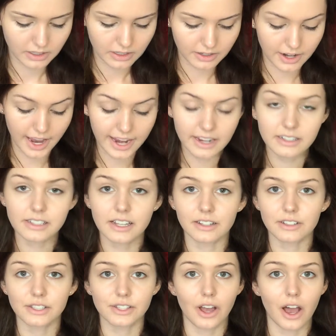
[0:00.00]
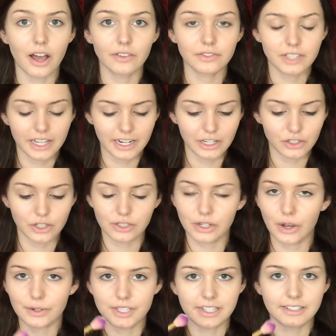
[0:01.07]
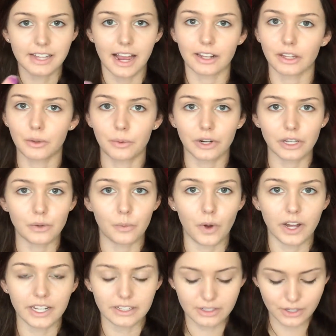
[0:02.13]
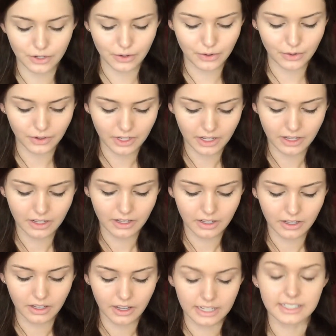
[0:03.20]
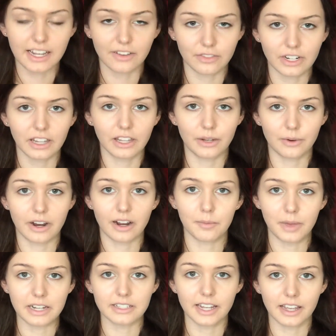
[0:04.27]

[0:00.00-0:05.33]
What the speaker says: nice and soft and it just goes exactly where you want it to. I definitely recommend